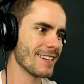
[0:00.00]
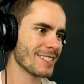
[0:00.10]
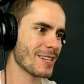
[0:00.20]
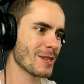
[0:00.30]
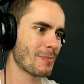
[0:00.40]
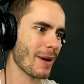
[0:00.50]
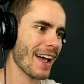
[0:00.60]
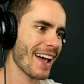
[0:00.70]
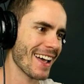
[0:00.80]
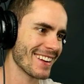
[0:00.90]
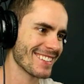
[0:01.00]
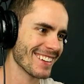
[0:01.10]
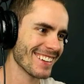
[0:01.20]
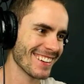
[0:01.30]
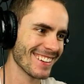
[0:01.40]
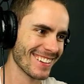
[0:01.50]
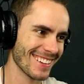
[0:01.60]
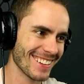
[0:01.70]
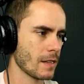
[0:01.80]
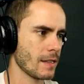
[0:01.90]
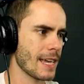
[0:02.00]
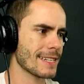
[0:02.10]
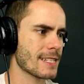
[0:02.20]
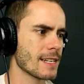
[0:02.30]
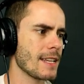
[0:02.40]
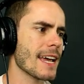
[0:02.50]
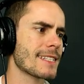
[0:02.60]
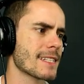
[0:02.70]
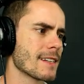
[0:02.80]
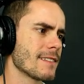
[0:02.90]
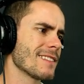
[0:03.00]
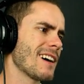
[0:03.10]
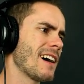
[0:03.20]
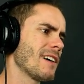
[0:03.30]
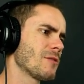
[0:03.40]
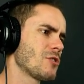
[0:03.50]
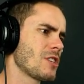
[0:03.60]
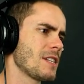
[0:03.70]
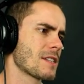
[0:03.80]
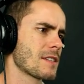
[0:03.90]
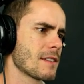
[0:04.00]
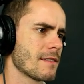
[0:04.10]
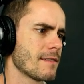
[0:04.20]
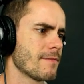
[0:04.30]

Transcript: This is bad. yes, yes! Oh, Jesus.